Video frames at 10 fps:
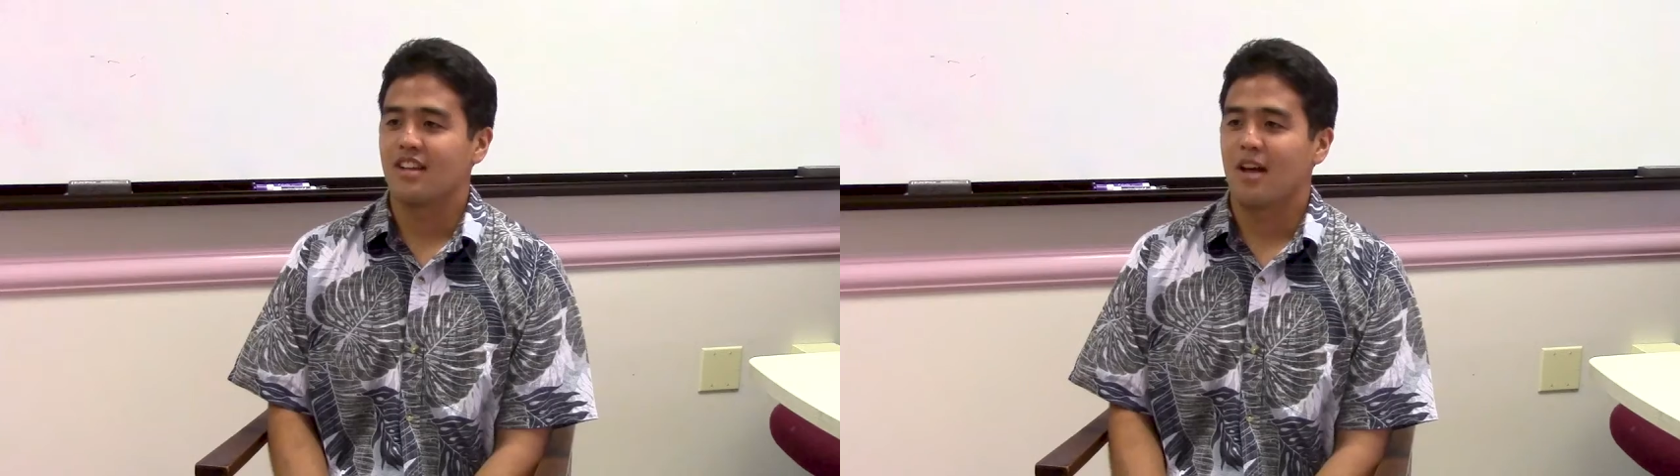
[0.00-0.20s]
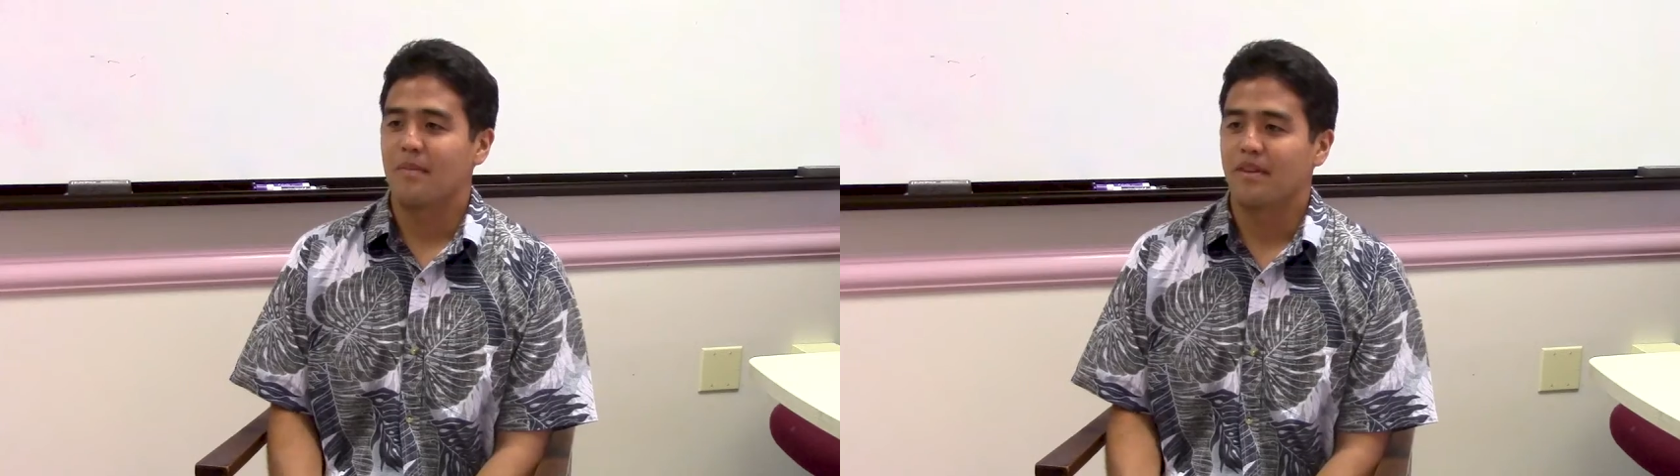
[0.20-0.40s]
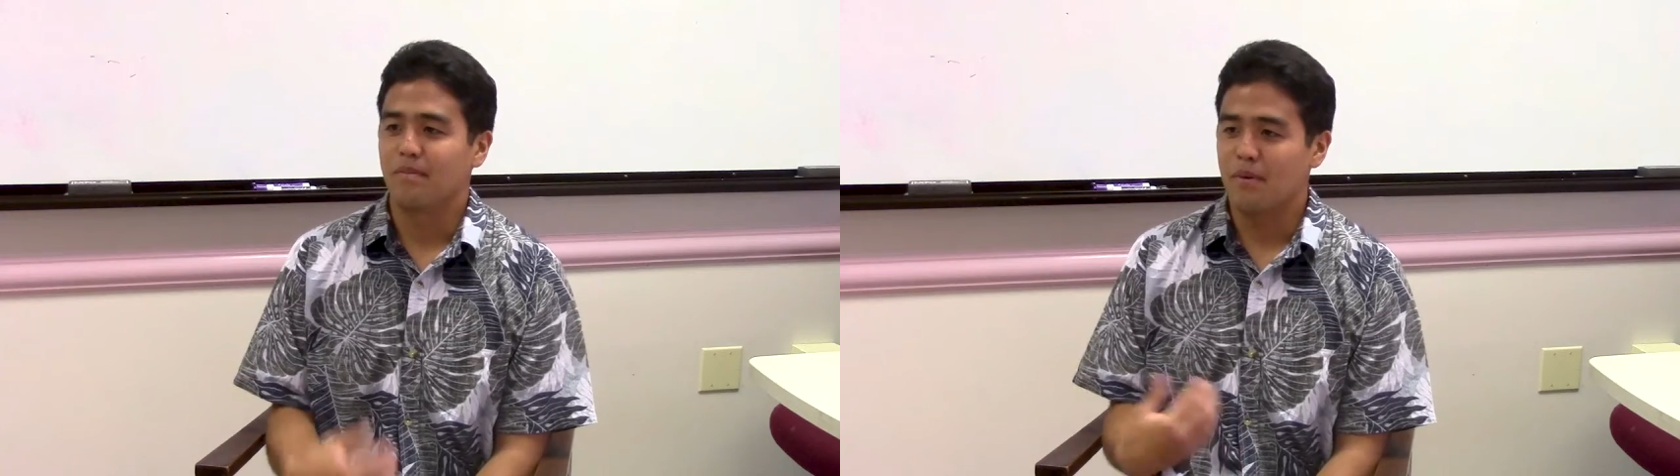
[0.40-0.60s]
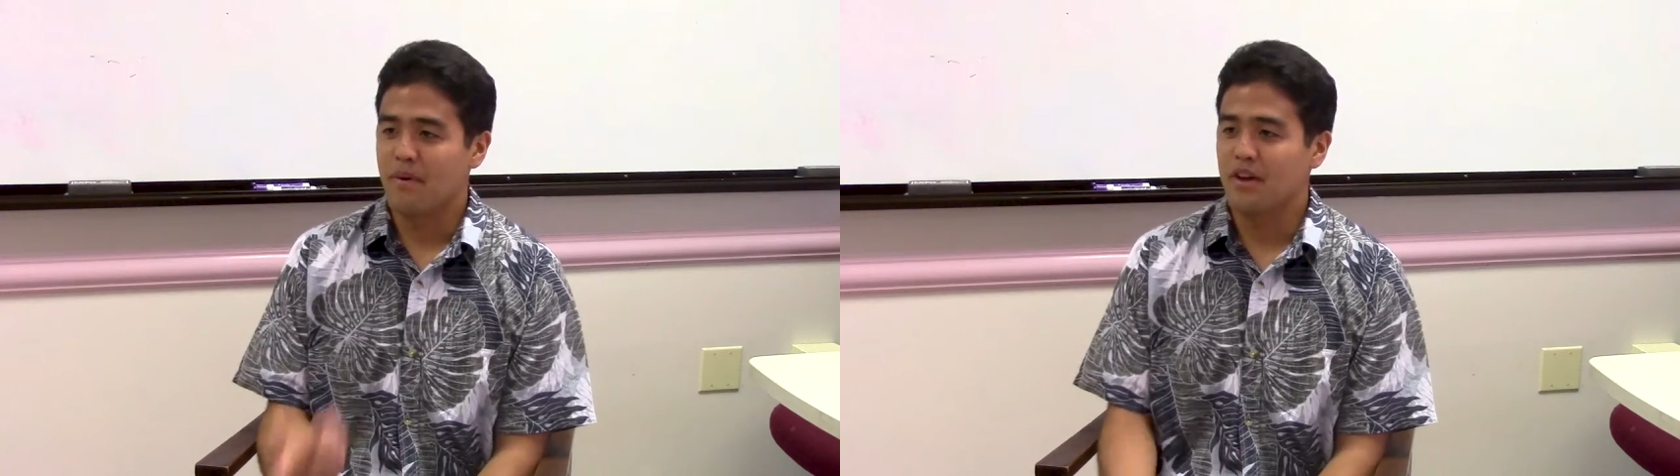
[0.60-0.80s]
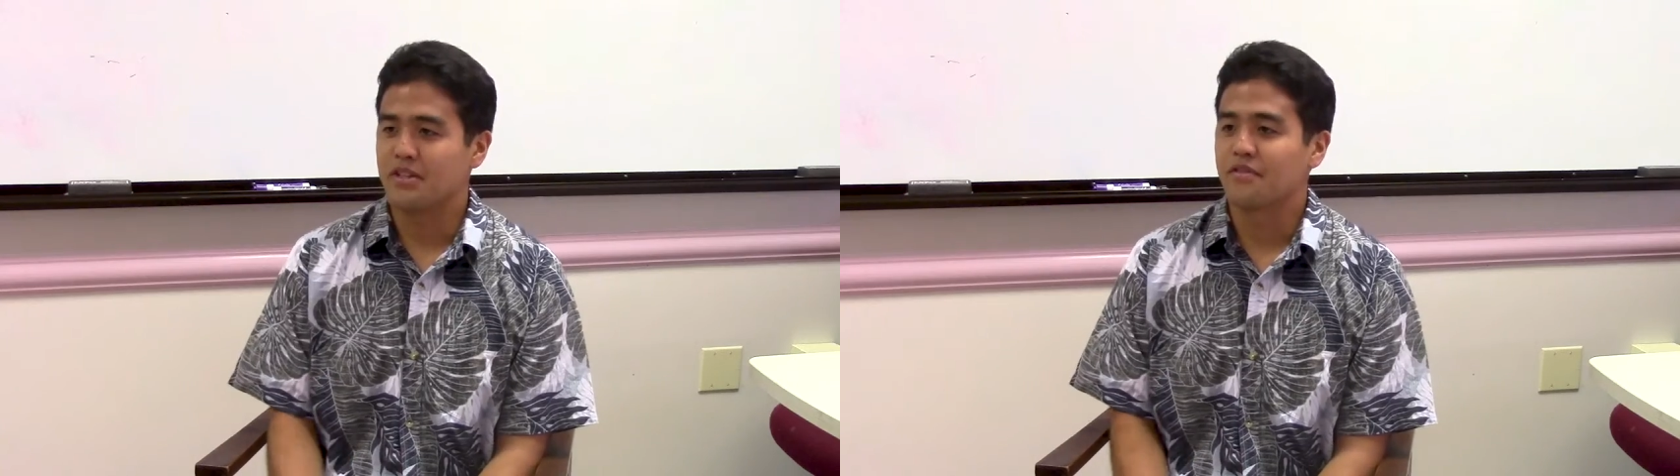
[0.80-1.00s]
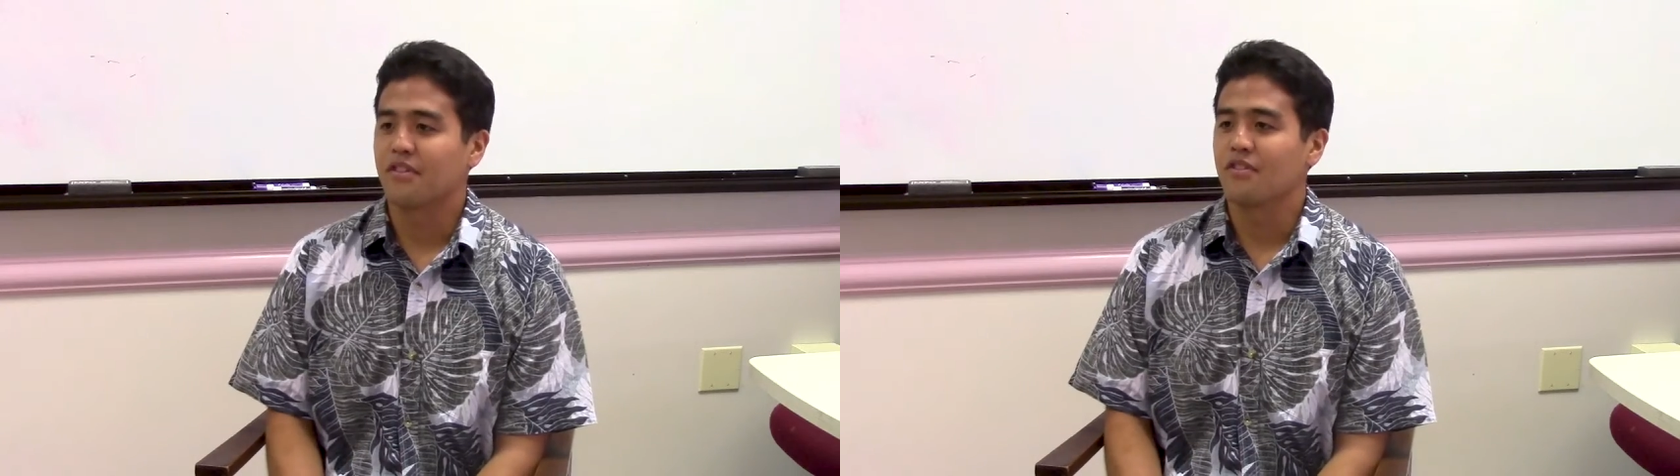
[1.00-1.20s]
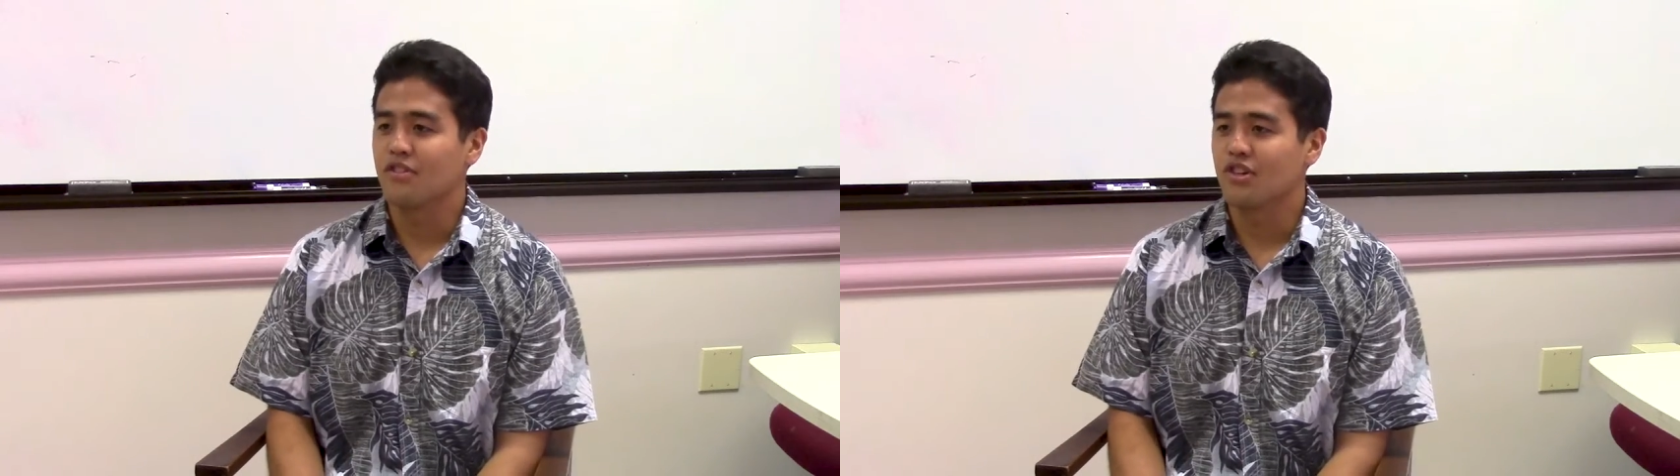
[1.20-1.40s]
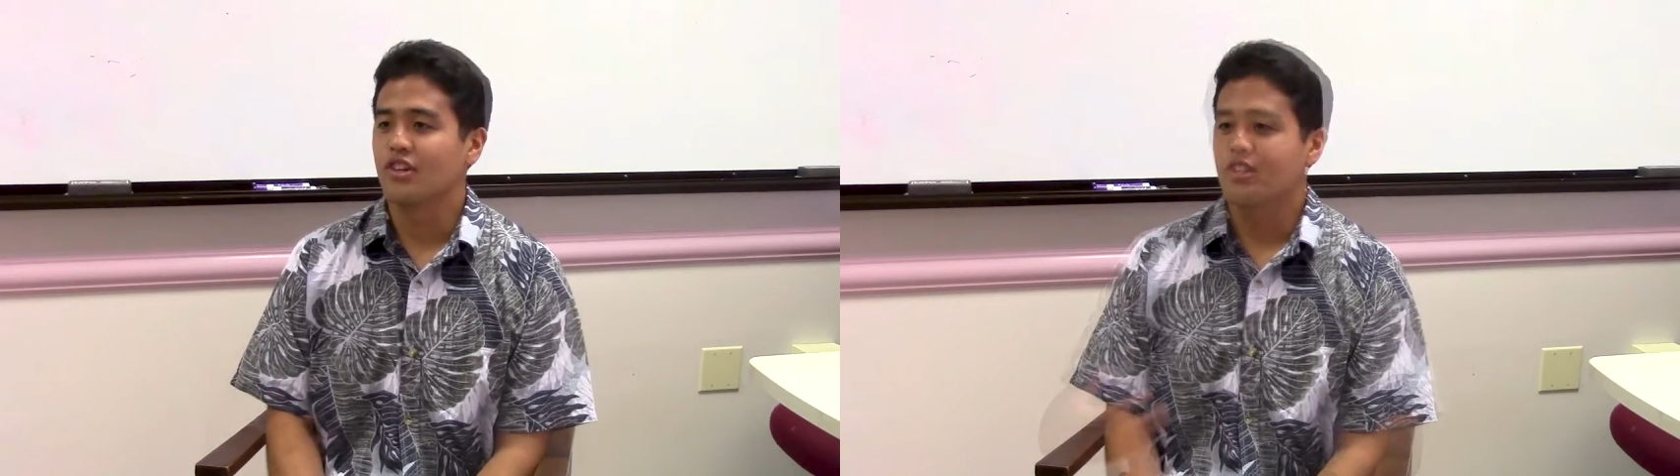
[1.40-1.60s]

time and prepares us for the future.